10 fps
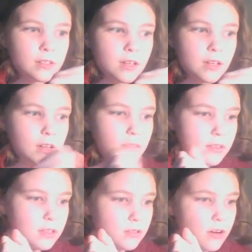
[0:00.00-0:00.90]
oh,
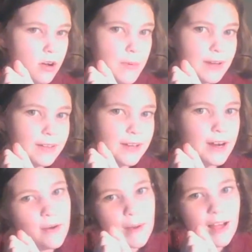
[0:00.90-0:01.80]
the door opened.
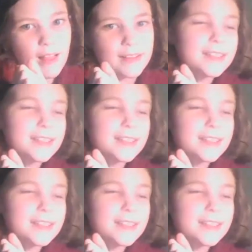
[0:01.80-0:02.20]
Oh well.